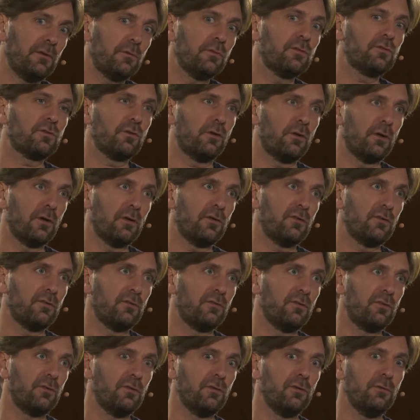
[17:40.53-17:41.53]
to start
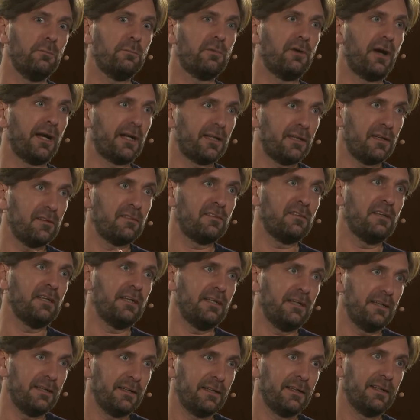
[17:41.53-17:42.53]
to
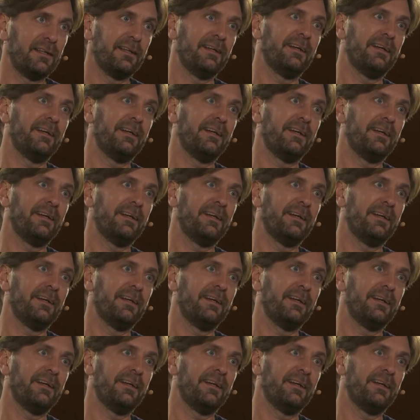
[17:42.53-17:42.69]
practicing